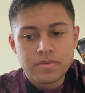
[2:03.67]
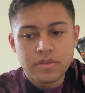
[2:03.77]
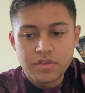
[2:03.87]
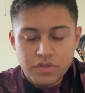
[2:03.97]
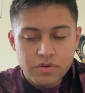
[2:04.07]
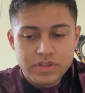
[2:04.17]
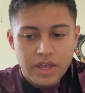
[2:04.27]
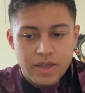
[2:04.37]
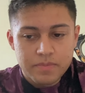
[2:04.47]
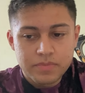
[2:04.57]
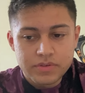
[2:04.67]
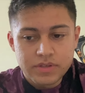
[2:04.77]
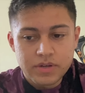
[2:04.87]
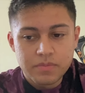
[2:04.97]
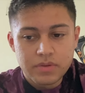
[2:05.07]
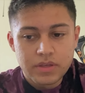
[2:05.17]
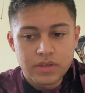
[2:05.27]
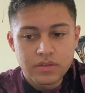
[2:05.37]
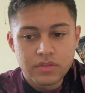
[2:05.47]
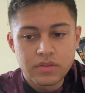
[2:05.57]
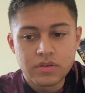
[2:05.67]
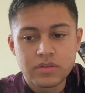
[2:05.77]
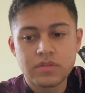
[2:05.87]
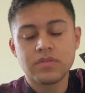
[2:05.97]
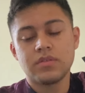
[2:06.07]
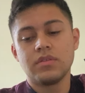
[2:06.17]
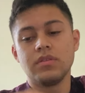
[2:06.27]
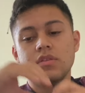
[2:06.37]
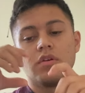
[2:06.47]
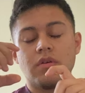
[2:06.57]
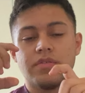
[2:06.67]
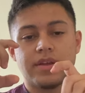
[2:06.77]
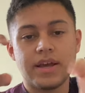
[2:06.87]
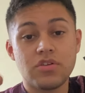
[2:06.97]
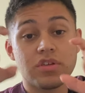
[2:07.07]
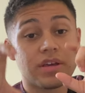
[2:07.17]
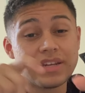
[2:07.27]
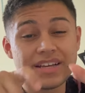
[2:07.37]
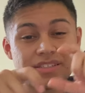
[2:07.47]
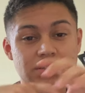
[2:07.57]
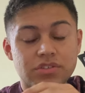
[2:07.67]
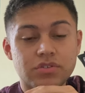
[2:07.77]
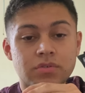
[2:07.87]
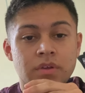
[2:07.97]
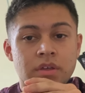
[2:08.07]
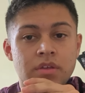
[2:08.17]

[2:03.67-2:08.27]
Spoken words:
The third type is going to be the neuron that actually connects the two.